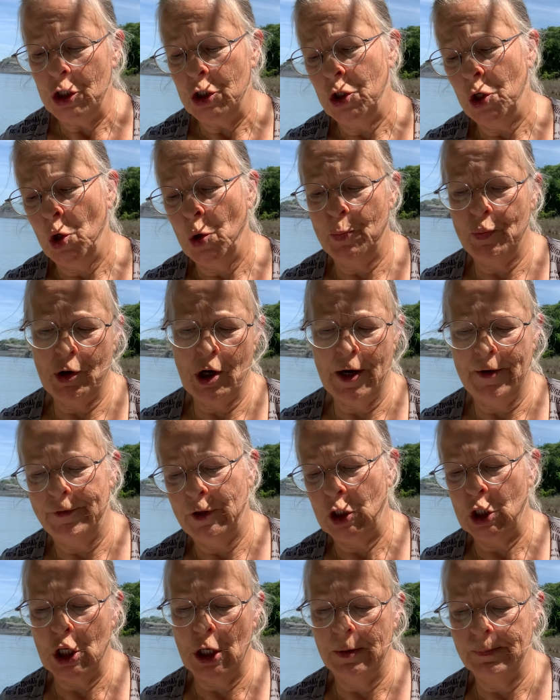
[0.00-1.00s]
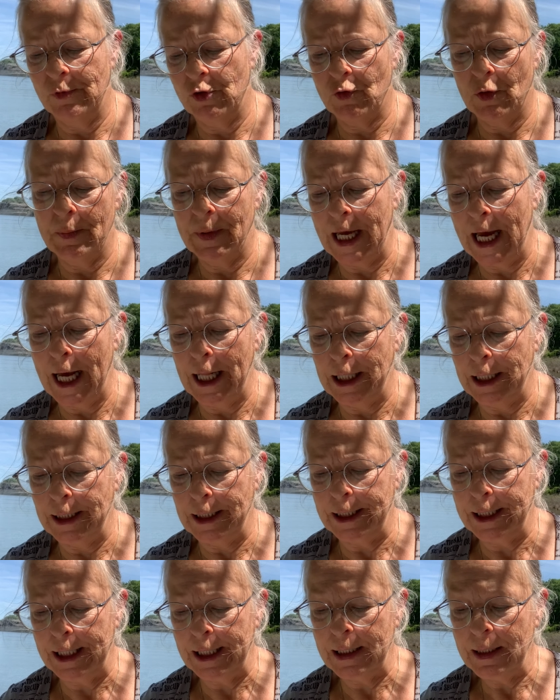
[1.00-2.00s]
No prophet comes from
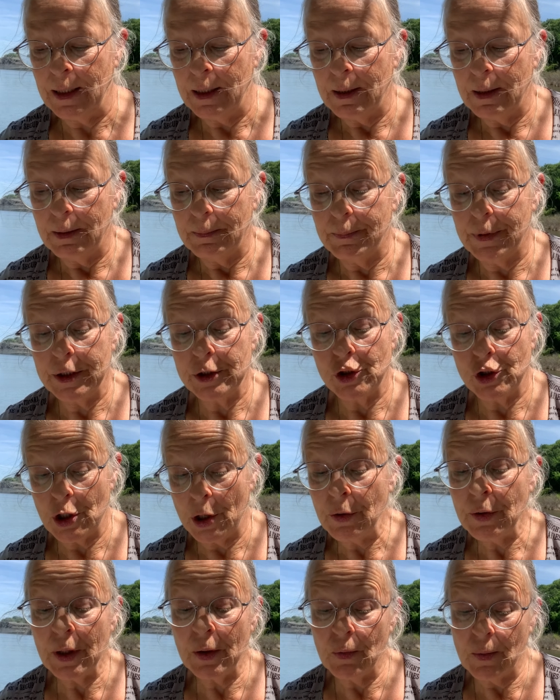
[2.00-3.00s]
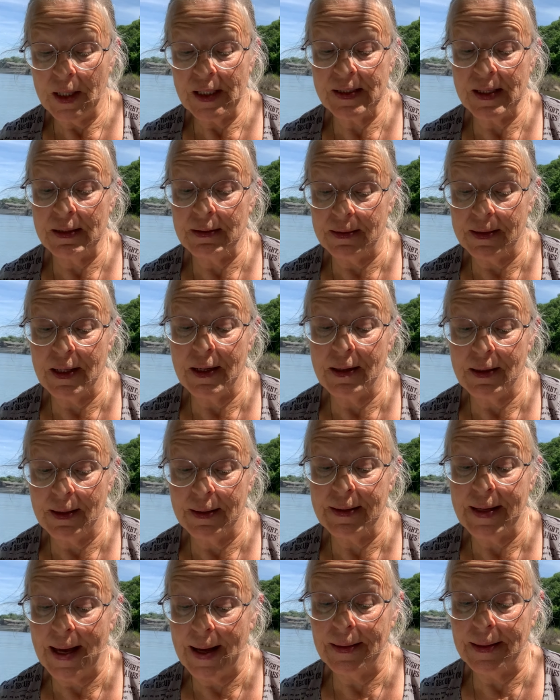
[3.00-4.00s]
Galilee. But Jonah was indeed a
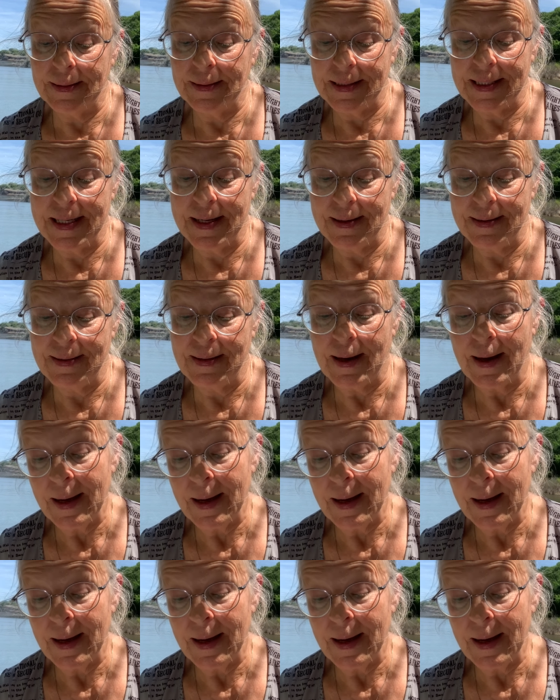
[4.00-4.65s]
Galilean,